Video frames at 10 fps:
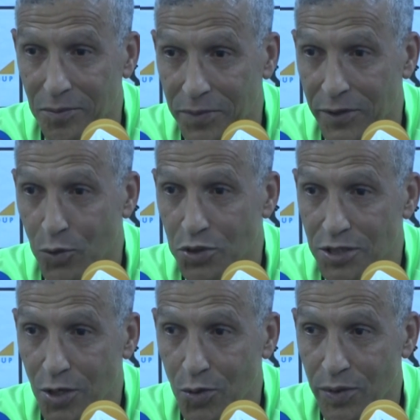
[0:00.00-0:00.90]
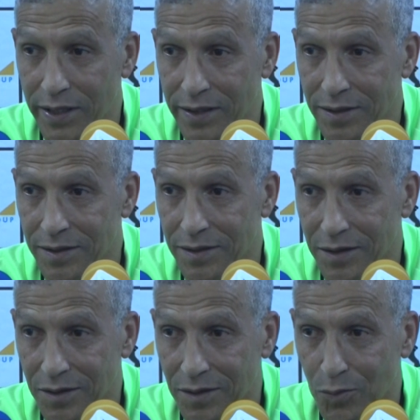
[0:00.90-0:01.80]
but also in
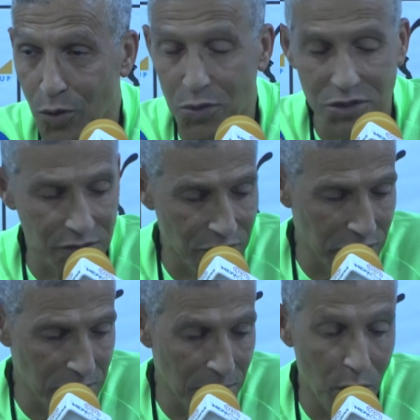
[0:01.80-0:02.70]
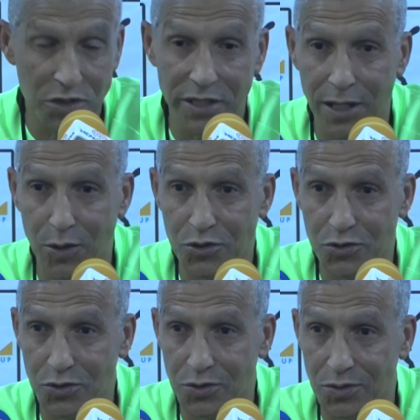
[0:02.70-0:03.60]
what was a very
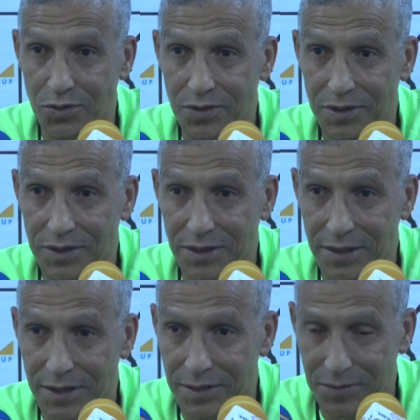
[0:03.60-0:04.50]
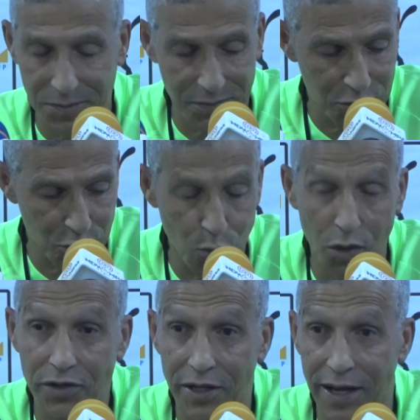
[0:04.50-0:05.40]
multicultural
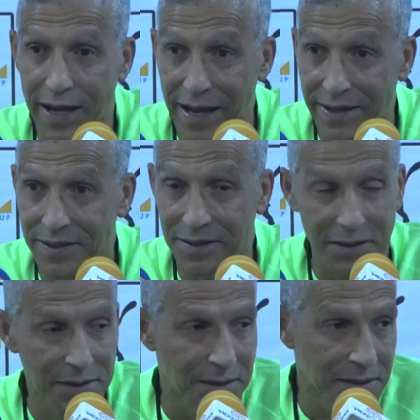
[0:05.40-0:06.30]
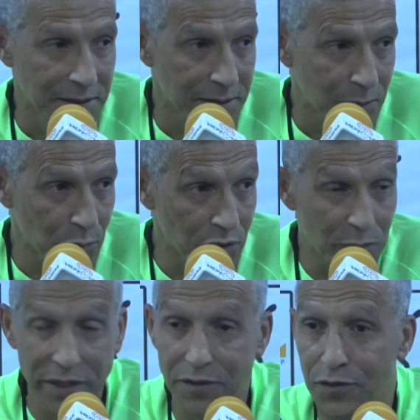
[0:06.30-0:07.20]
squad that I had, would have
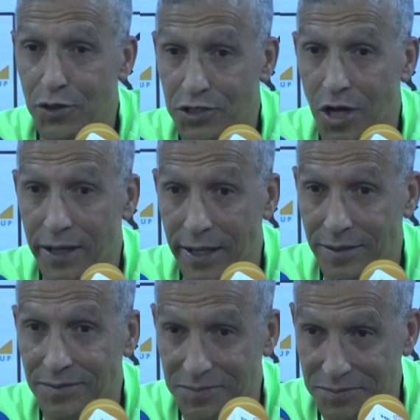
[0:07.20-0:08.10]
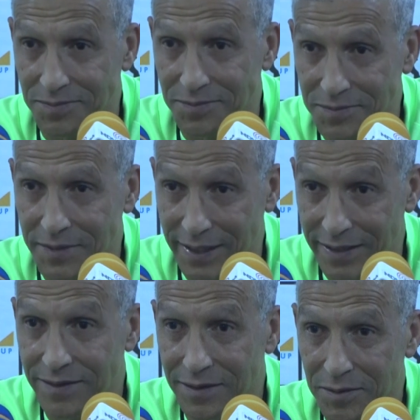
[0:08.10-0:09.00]
been the first Ghanaian
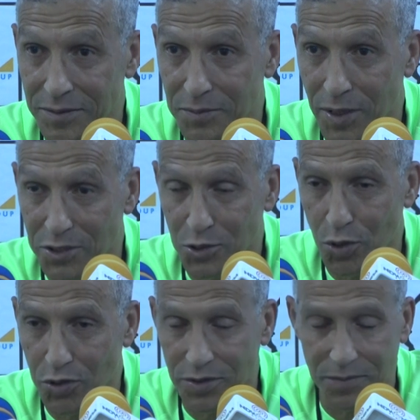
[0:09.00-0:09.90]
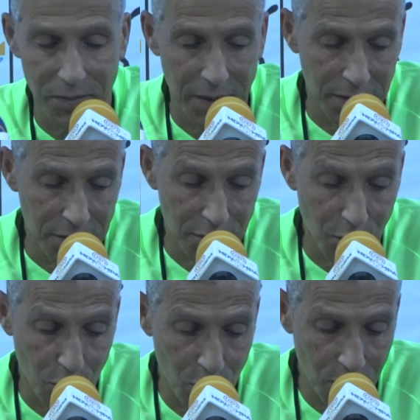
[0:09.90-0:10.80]
in my squad.
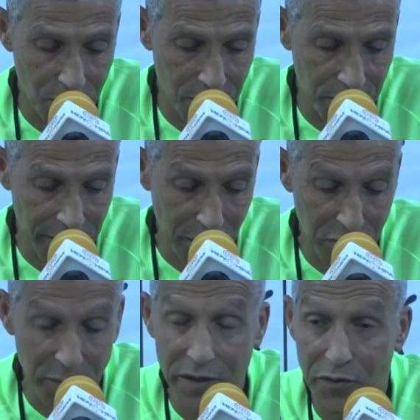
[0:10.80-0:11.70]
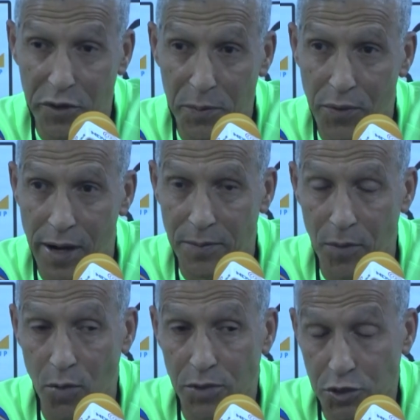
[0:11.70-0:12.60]
So that would have been a very proud
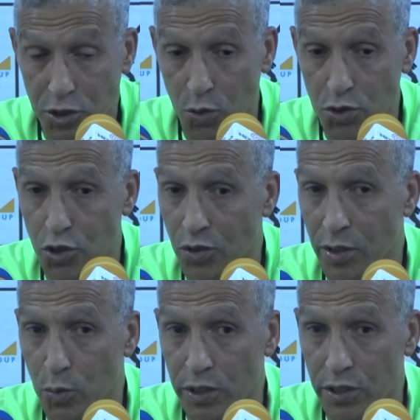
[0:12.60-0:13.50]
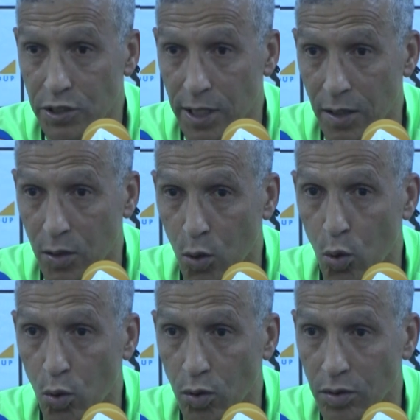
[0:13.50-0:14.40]
moment. So certainly we shall
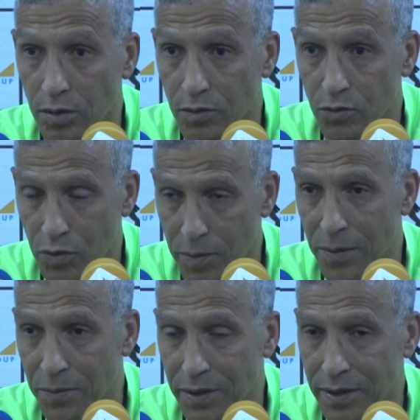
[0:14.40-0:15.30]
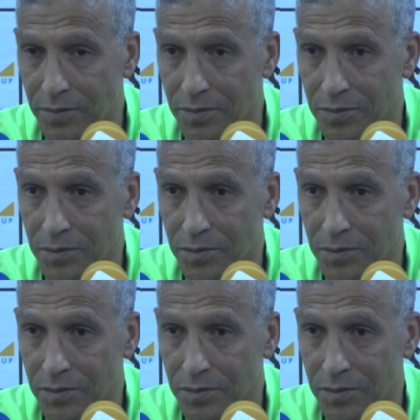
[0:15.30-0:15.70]
all remember him